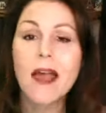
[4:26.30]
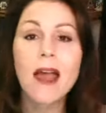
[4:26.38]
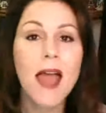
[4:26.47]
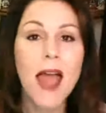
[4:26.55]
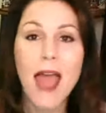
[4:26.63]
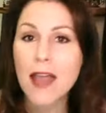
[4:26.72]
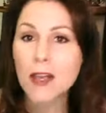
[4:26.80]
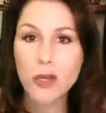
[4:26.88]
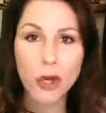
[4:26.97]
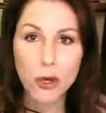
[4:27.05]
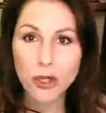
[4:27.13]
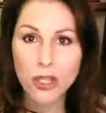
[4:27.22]
and
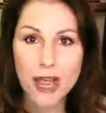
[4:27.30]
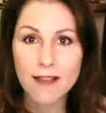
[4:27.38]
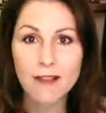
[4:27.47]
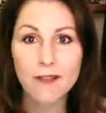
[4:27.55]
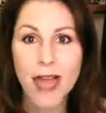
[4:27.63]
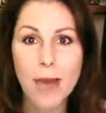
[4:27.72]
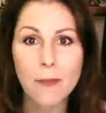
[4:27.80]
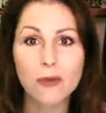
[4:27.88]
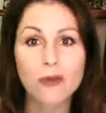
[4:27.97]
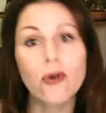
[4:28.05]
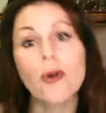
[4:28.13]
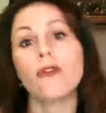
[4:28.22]
no chance of capital
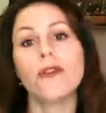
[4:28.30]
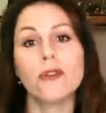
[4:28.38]
growth,